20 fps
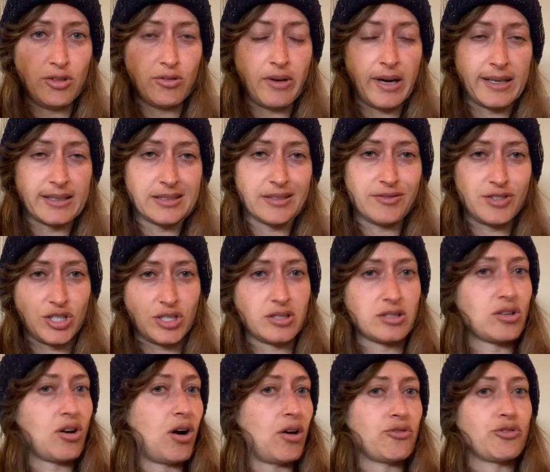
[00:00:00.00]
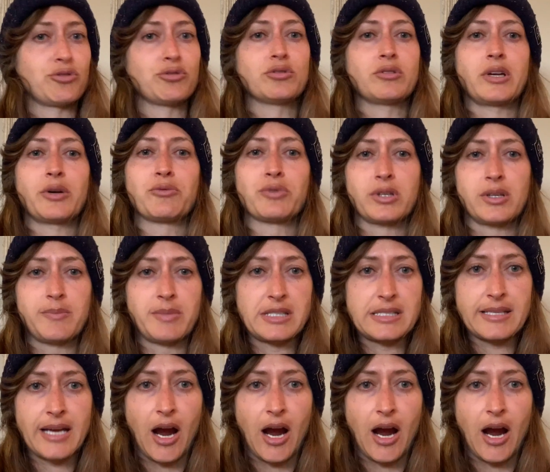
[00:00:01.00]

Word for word: you guys have just gone through a really big